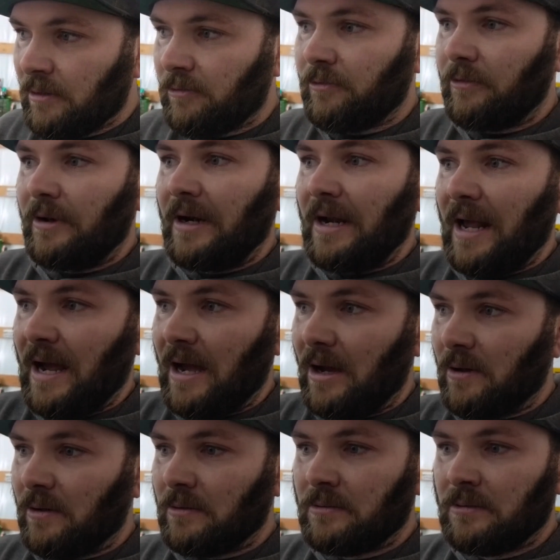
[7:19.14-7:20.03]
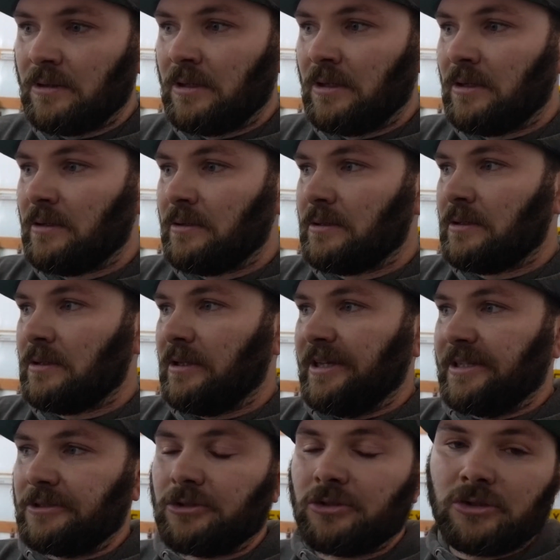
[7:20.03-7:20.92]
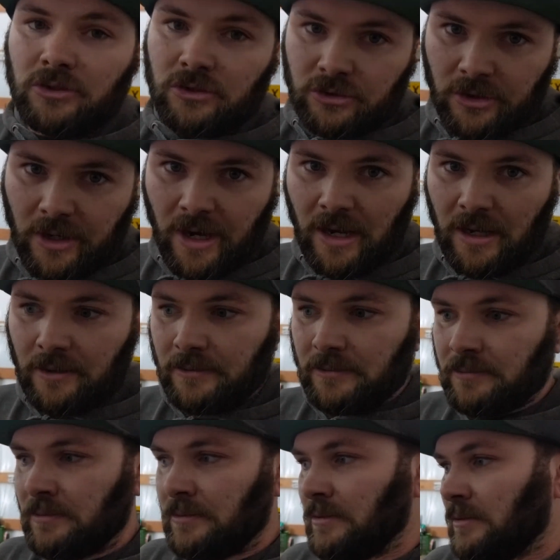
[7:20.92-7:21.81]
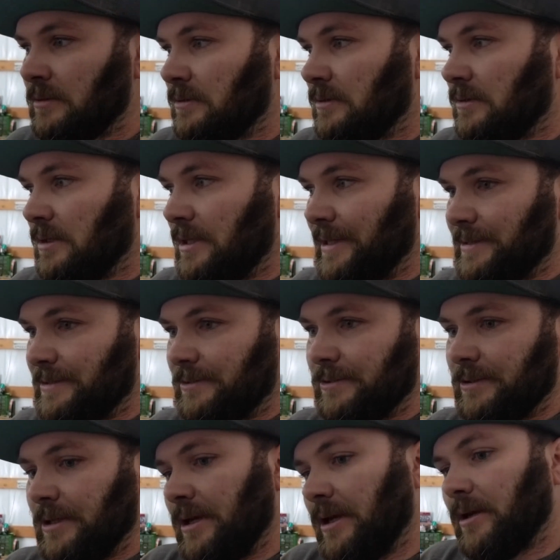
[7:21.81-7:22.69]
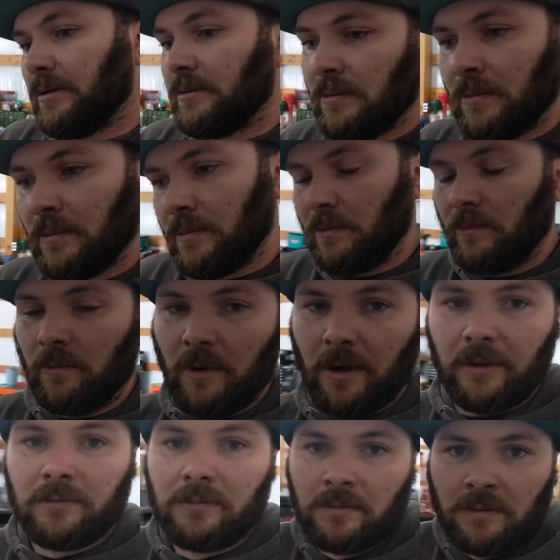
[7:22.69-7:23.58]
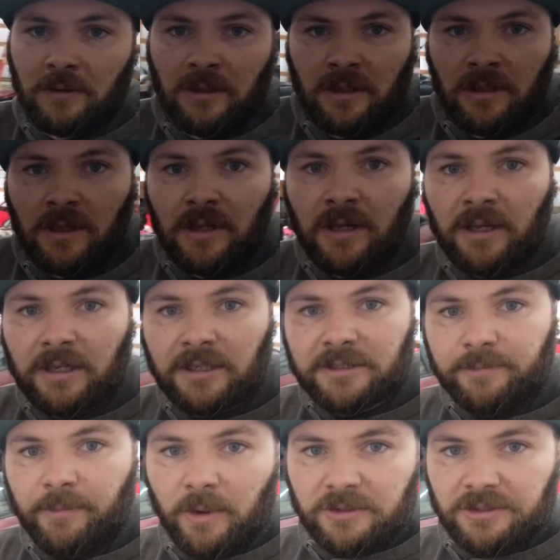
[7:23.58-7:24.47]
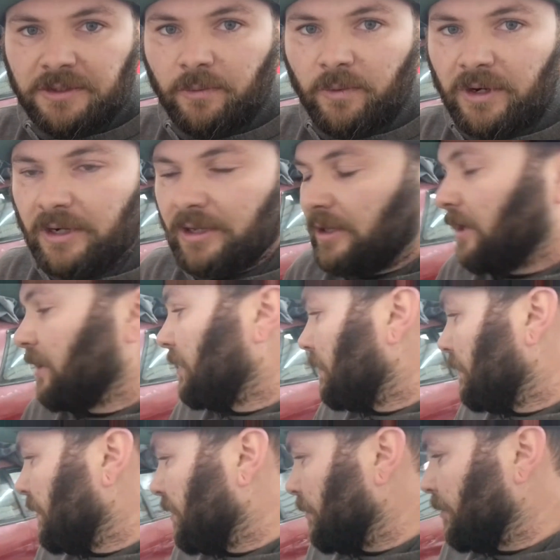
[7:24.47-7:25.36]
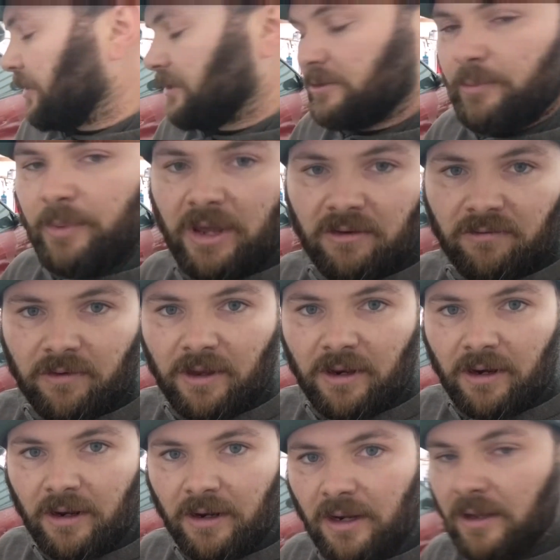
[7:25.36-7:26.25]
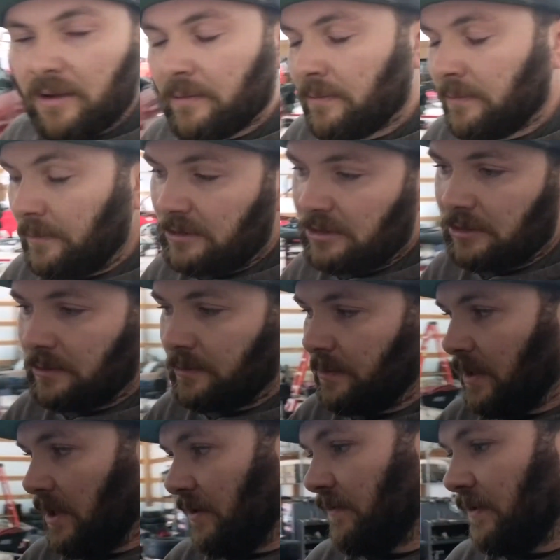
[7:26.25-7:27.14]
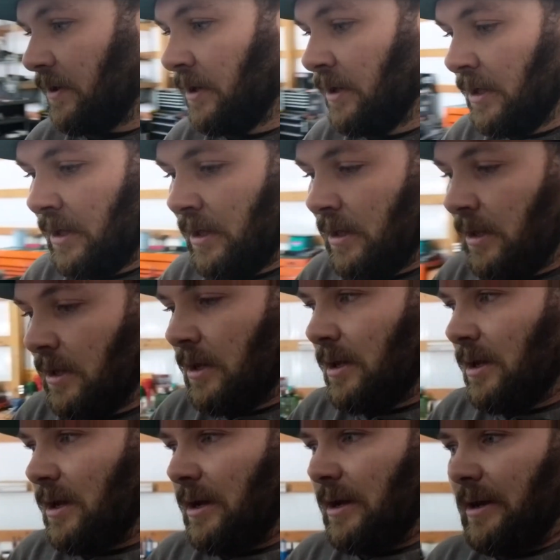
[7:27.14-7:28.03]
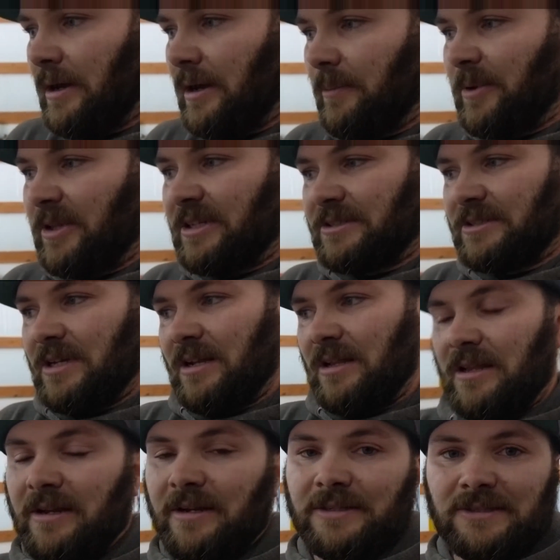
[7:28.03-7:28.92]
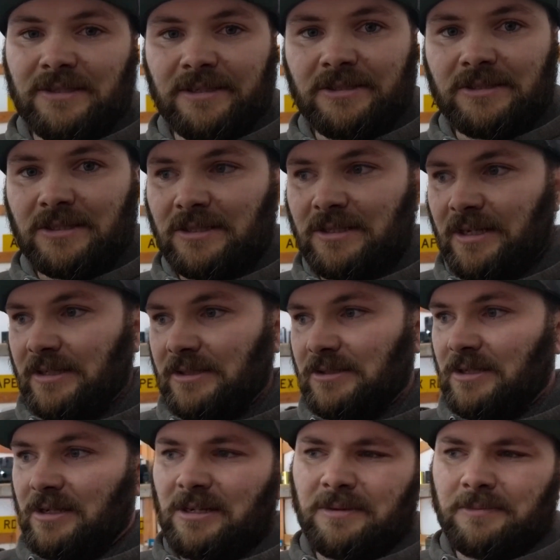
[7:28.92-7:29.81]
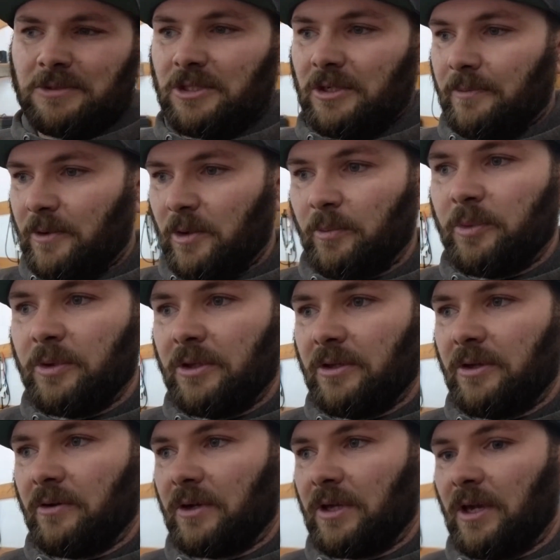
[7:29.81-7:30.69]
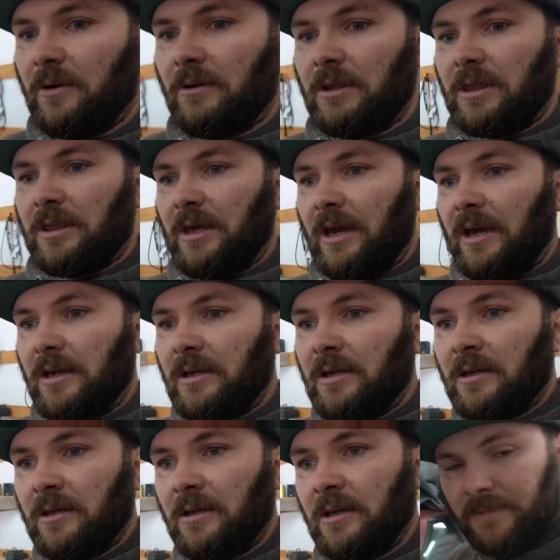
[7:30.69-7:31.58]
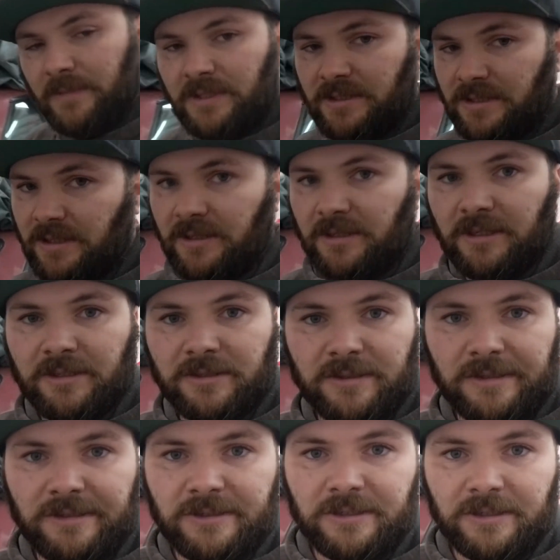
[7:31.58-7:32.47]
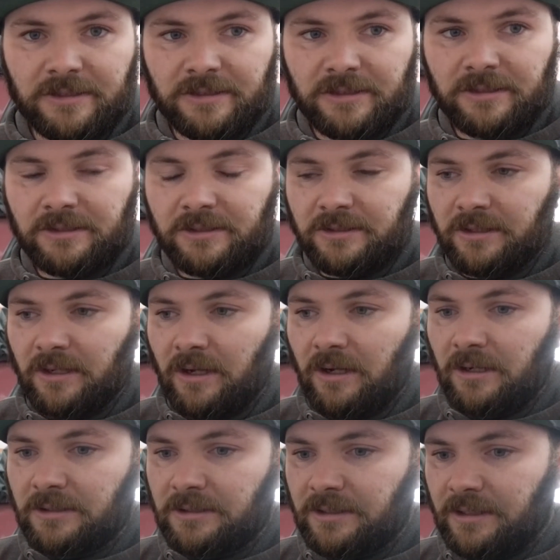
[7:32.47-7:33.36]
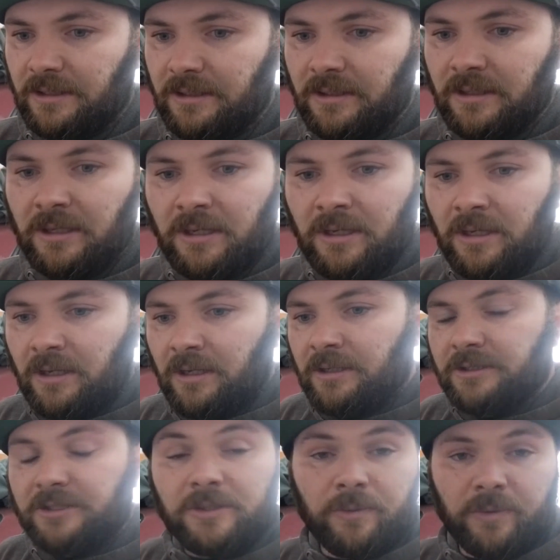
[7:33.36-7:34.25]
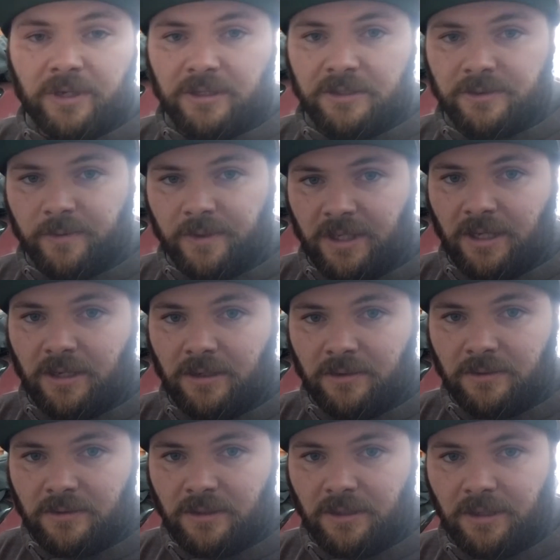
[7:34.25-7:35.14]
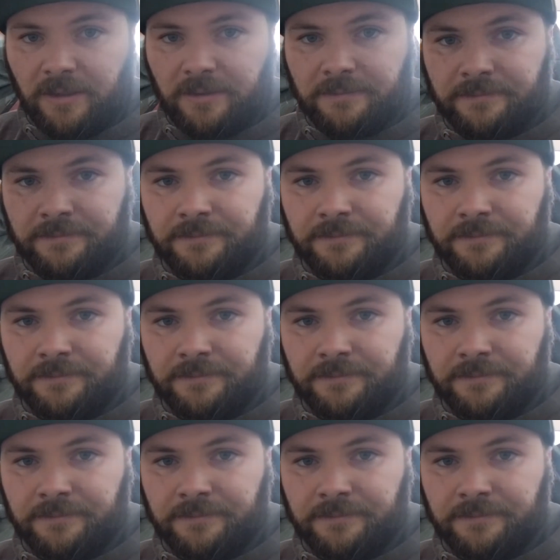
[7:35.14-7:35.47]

for now it's straight. It's well, it's mostly one color with a bunch of paint fade on it, which is whatever. But there's not a lot of dings and dents on it, so I'm completely okay with that. Let's get these inserts installed and see what else we can't do today.